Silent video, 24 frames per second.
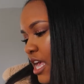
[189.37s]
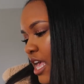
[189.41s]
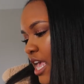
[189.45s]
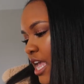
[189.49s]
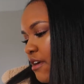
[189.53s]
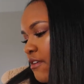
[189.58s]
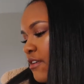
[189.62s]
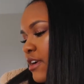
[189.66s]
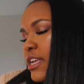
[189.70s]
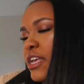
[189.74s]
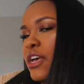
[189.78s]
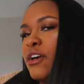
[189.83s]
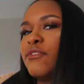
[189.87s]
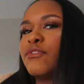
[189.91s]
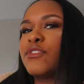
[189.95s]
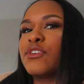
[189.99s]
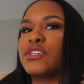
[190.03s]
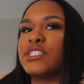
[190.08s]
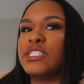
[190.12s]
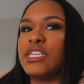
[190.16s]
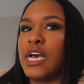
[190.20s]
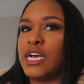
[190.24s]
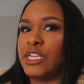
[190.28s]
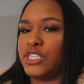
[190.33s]
Ariel
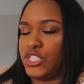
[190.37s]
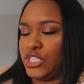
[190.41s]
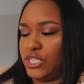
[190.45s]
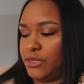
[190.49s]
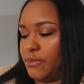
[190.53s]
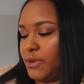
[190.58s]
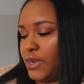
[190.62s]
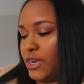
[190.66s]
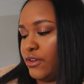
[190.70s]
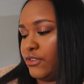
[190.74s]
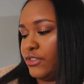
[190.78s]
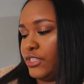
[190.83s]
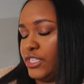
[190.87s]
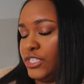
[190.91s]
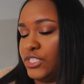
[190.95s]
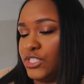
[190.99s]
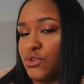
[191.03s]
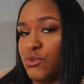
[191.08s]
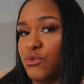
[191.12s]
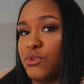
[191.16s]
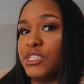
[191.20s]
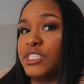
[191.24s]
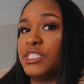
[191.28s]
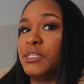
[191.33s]
Versace apparently
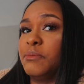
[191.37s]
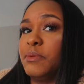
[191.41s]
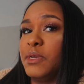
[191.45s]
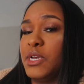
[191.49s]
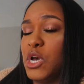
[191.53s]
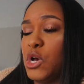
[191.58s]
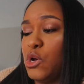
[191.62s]
is going to be